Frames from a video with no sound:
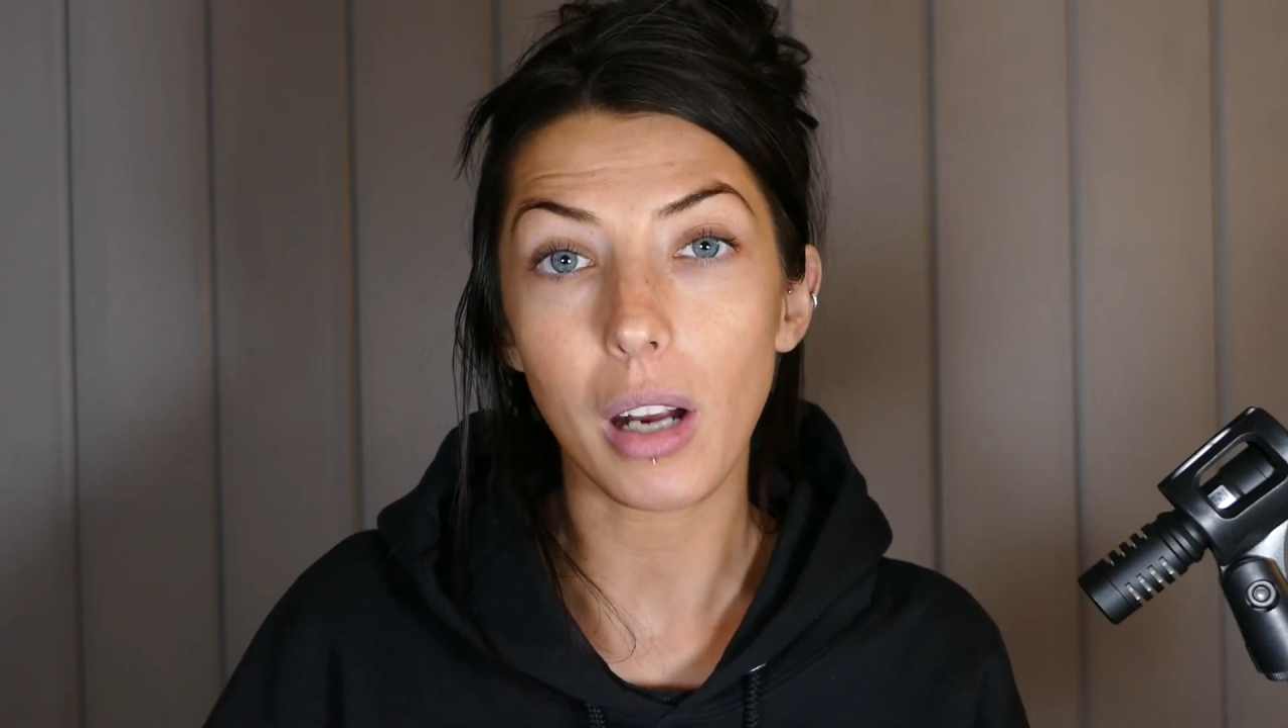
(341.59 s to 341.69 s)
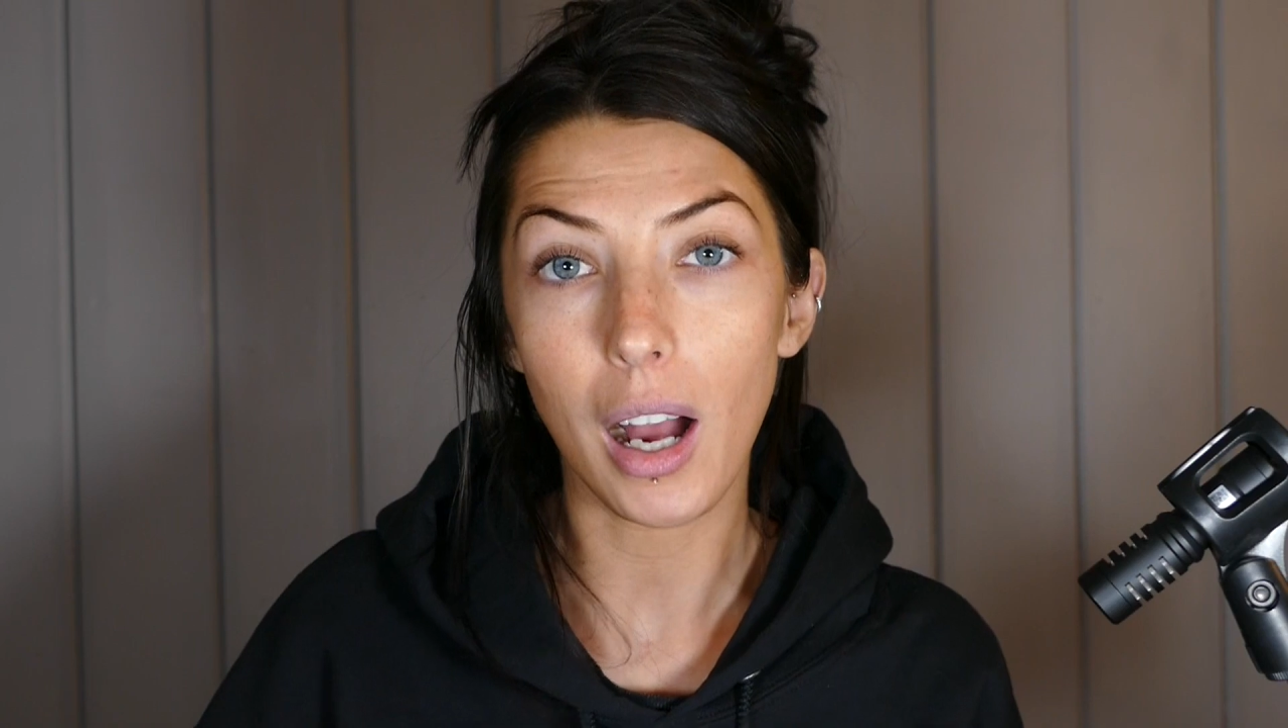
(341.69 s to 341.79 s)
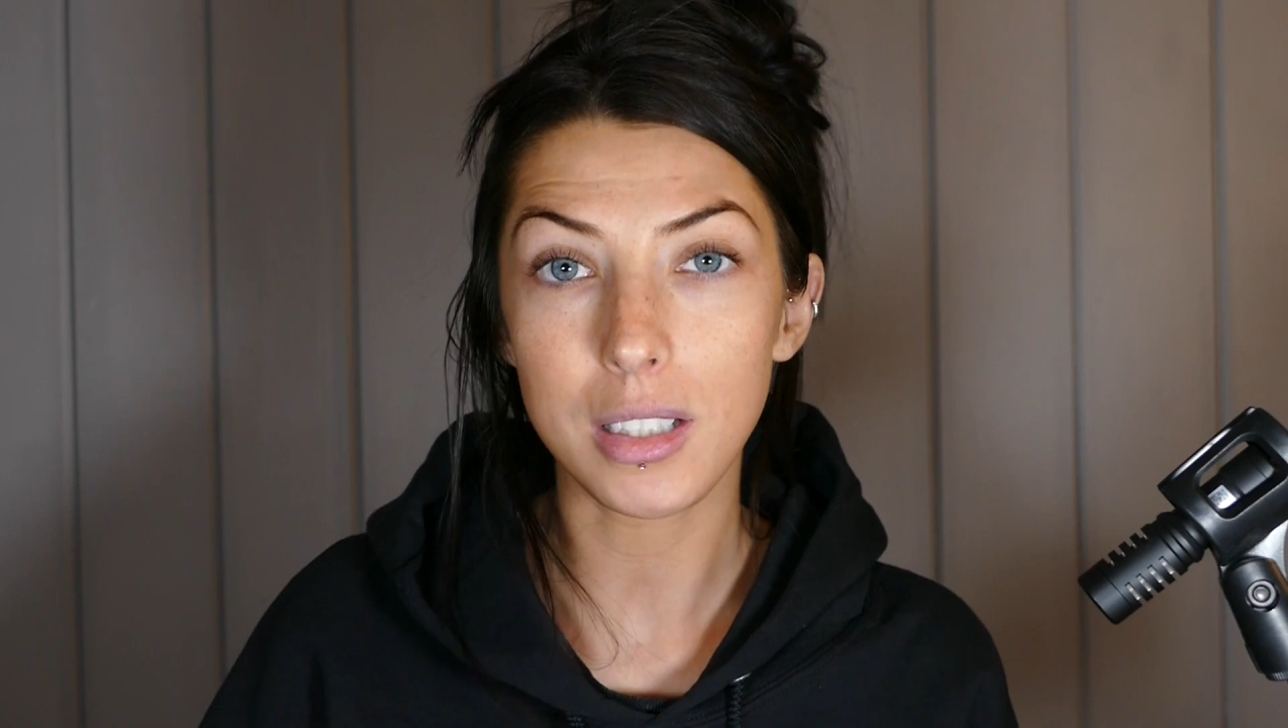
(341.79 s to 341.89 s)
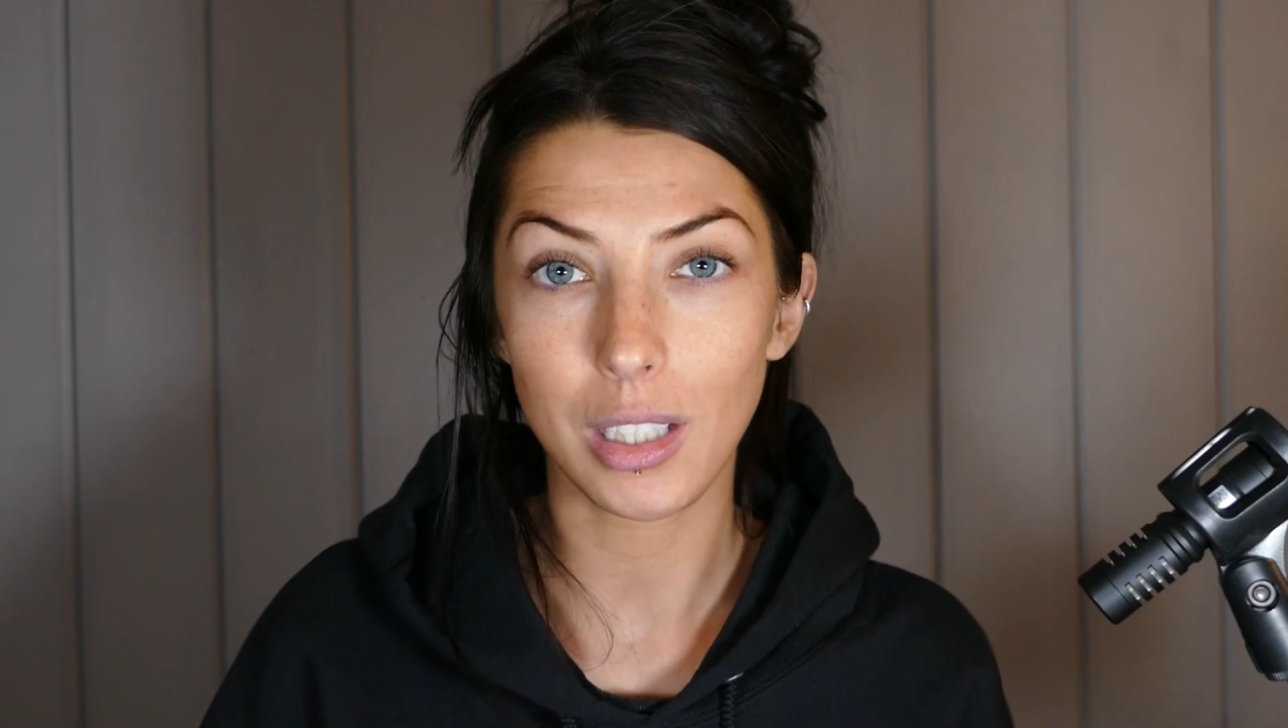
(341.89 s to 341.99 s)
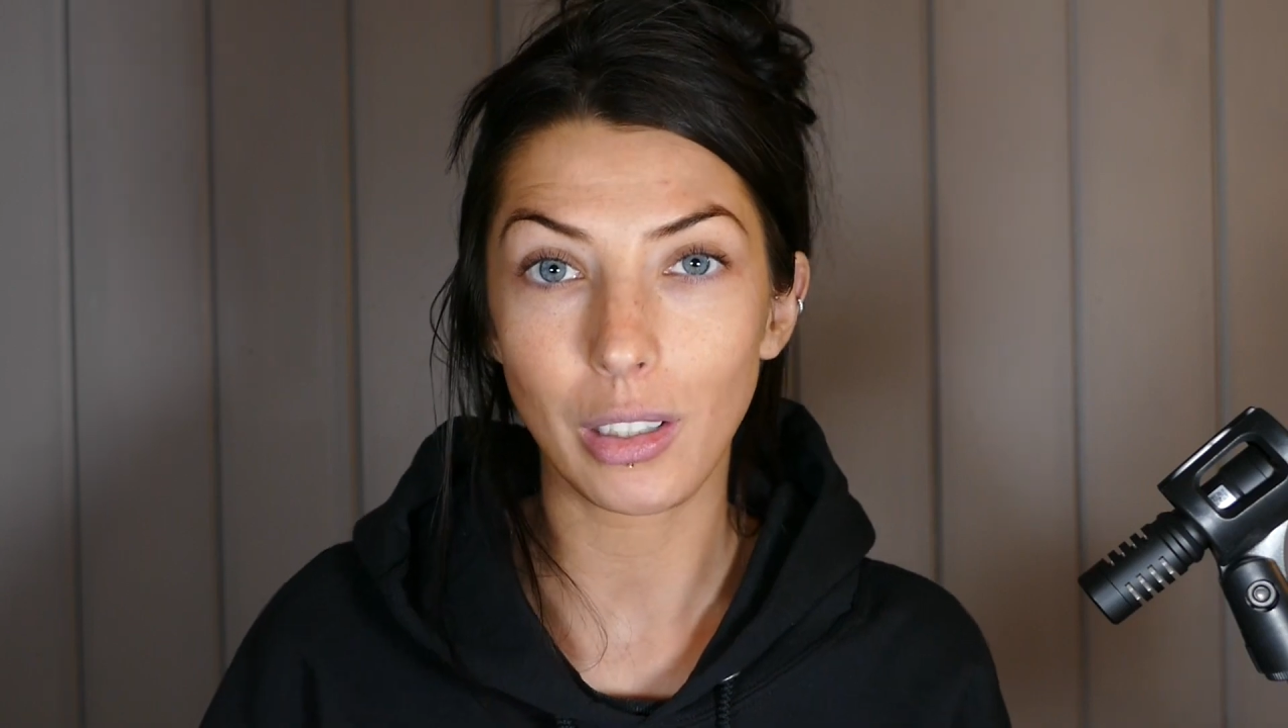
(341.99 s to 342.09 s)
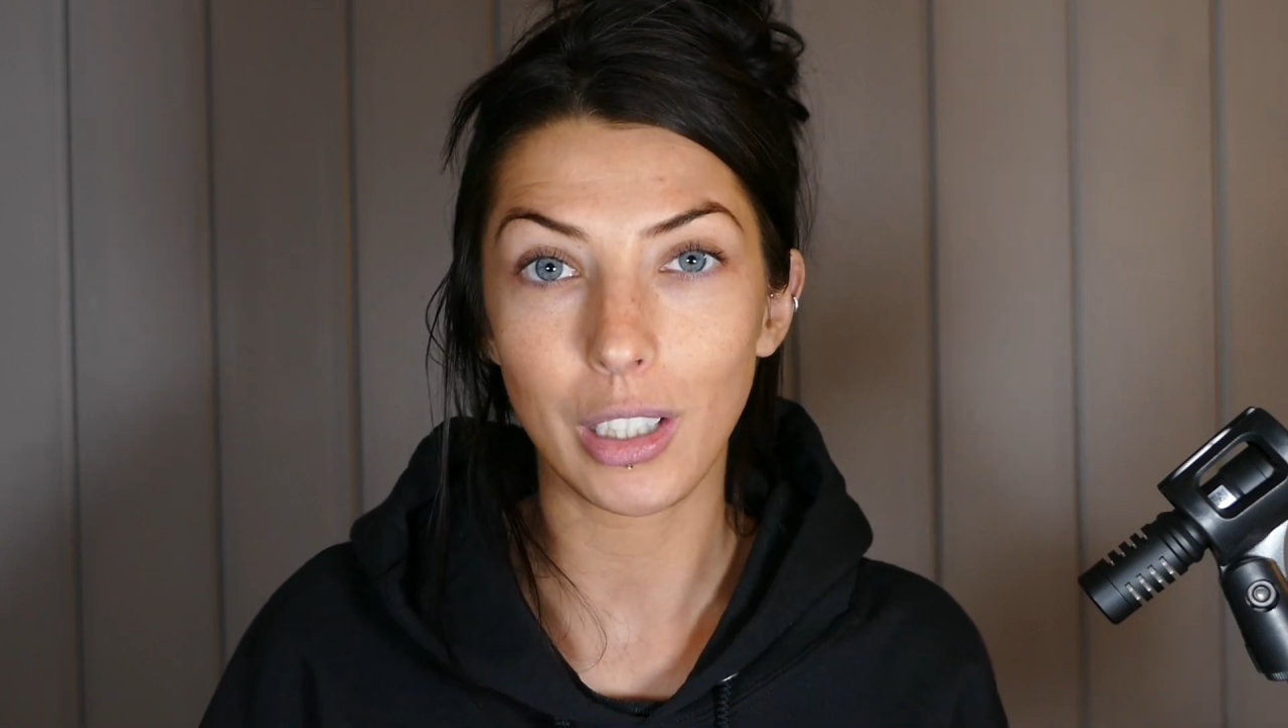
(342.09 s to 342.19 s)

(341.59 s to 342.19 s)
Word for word: content